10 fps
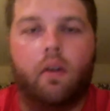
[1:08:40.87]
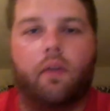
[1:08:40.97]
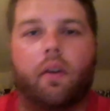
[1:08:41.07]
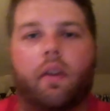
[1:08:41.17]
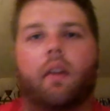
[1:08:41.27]

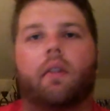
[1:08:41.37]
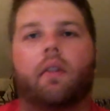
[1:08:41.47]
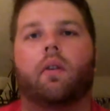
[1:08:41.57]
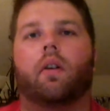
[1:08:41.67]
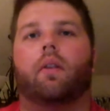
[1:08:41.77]
different things
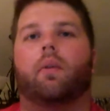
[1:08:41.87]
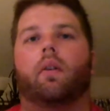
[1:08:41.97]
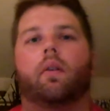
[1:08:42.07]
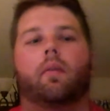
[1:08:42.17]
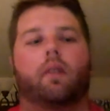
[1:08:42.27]
for us
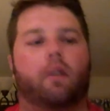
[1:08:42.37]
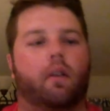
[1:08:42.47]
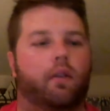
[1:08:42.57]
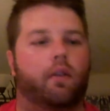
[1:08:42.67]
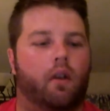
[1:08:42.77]
really
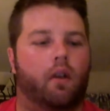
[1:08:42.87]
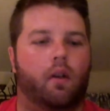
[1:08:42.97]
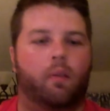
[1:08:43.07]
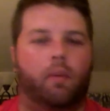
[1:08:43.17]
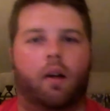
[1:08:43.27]
because
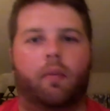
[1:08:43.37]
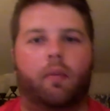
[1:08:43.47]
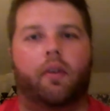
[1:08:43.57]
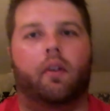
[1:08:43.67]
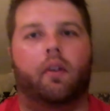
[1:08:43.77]
Bob
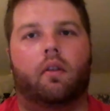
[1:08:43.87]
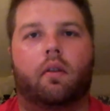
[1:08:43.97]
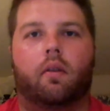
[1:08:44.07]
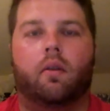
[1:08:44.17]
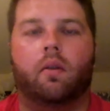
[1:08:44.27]
is
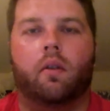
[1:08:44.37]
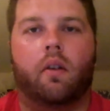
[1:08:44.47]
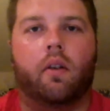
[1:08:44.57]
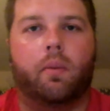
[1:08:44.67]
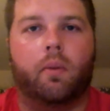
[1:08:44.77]
entered doing
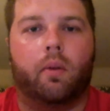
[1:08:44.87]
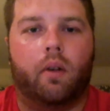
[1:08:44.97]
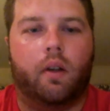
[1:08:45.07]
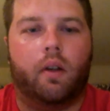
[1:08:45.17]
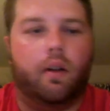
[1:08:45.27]
his
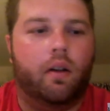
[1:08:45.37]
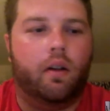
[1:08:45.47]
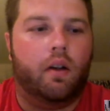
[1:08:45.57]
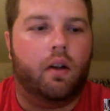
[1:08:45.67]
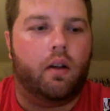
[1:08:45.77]
brewery,
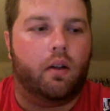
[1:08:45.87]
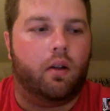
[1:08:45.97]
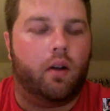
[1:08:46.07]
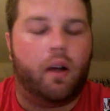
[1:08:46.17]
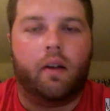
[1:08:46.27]
you
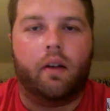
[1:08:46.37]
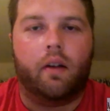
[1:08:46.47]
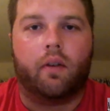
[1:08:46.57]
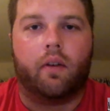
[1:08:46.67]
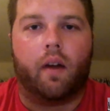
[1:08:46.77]
know, at a
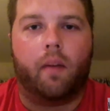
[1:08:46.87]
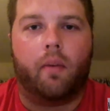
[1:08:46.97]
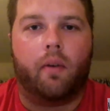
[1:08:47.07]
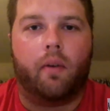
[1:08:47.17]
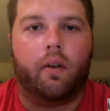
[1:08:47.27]
different time
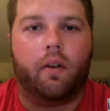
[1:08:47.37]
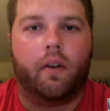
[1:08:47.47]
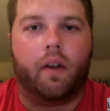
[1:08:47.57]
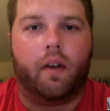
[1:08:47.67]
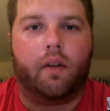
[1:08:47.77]
point in his
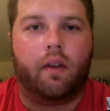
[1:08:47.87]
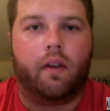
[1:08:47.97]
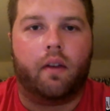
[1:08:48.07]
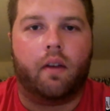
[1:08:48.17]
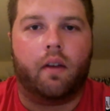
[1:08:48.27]
life
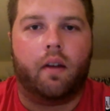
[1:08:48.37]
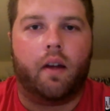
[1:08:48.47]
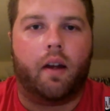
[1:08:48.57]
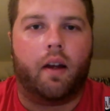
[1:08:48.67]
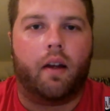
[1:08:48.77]
than than
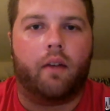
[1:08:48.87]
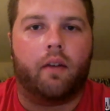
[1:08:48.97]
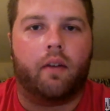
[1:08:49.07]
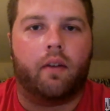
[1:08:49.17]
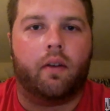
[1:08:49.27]
I have,
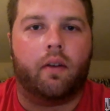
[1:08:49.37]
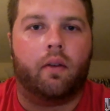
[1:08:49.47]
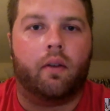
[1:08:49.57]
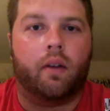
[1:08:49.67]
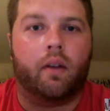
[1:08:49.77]
and so
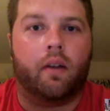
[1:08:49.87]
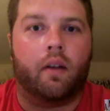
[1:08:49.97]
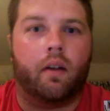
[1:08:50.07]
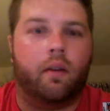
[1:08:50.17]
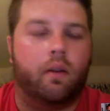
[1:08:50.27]
when we get
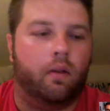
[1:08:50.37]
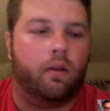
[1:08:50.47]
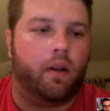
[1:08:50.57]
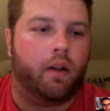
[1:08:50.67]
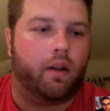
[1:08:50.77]
down to
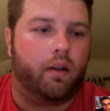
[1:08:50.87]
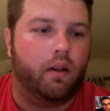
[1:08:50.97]
like